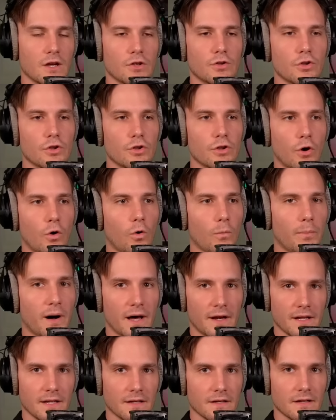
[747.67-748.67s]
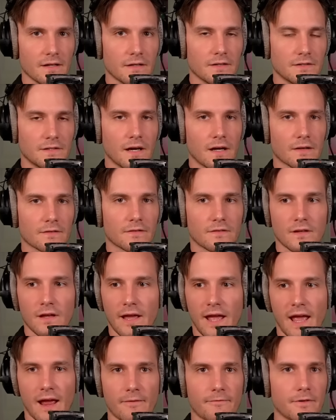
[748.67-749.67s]
Nobody does
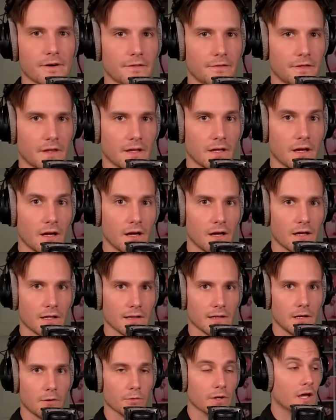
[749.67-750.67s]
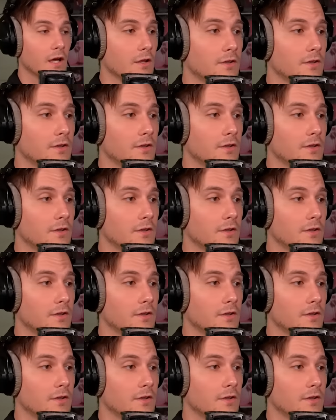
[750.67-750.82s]
everything alone.